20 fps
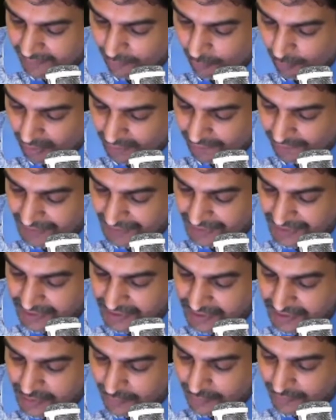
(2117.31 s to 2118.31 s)
and what
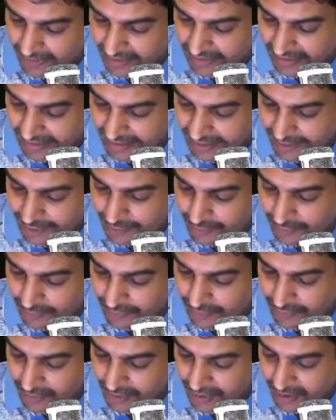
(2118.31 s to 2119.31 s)
features do we need
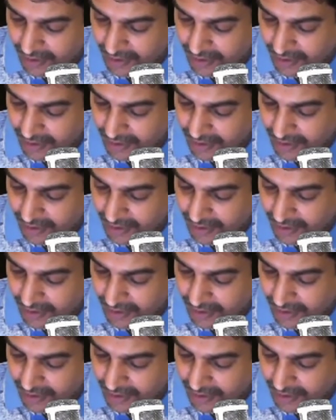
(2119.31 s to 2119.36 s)
to